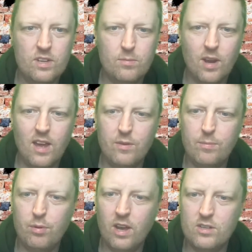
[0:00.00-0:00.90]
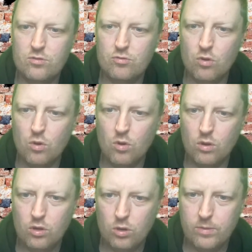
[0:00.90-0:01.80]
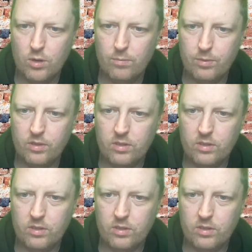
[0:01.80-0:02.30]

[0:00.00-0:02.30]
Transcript: And we'll have a prize draw coming up.